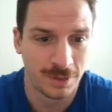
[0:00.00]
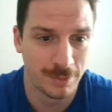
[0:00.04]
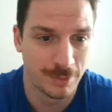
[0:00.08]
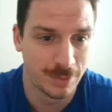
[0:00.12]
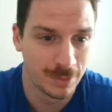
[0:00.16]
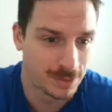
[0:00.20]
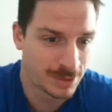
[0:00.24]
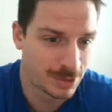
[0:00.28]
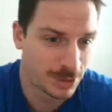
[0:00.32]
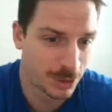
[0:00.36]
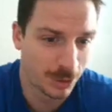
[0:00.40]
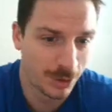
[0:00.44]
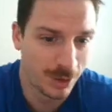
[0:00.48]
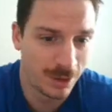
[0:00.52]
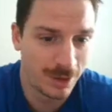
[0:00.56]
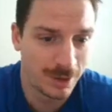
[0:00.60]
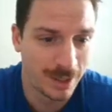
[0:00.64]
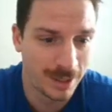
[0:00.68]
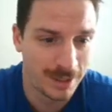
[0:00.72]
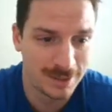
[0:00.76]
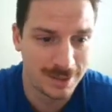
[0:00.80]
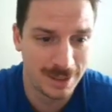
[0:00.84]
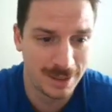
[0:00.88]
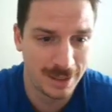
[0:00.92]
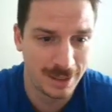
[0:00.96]
It's
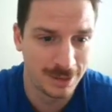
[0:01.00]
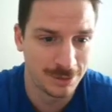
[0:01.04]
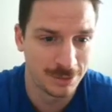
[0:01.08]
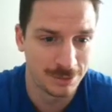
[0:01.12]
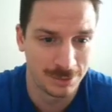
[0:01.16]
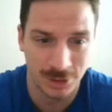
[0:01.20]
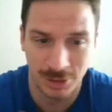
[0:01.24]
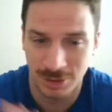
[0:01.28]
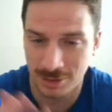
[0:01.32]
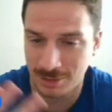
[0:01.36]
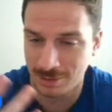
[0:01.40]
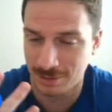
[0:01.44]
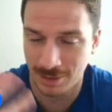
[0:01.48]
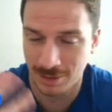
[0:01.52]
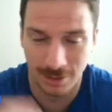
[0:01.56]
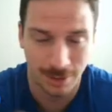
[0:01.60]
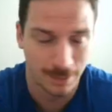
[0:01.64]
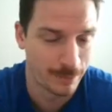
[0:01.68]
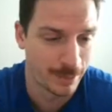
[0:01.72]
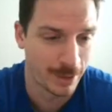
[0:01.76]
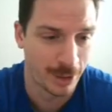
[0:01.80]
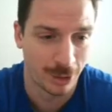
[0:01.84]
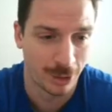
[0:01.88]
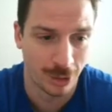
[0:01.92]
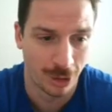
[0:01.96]
30-19, just
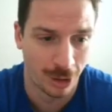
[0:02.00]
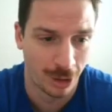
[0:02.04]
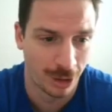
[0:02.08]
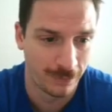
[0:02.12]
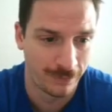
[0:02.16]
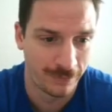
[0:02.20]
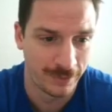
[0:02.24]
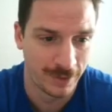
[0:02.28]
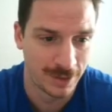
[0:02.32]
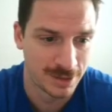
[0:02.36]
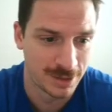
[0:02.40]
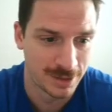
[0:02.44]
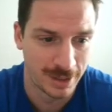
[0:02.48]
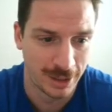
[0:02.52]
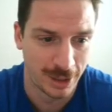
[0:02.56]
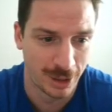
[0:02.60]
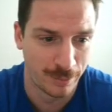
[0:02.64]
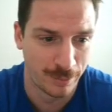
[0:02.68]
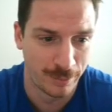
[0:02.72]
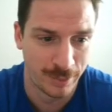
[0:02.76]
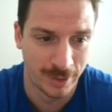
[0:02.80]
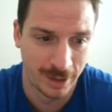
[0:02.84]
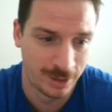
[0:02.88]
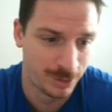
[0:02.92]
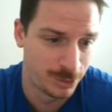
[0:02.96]
better offense there,
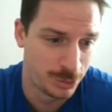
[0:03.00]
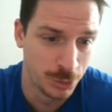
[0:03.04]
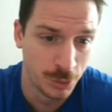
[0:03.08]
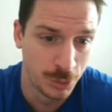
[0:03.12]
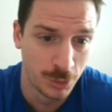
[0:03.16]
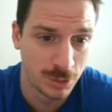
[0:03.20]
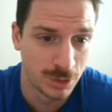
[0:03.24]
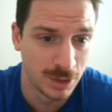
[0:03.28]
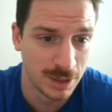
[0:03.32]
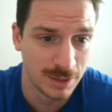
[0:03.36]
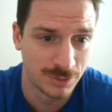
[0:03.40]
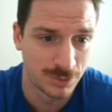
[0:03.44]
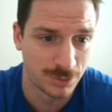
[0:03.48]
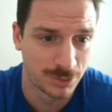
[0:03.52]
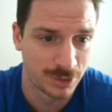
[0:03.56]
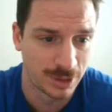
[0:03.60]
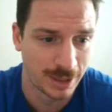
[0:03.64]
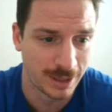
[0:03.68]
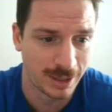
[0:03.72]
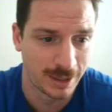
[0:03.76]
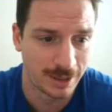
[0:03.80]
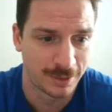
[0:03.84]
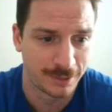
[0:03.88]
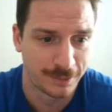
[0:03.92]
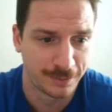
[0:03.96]
but Duke lives with
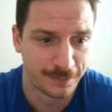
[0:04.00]
that.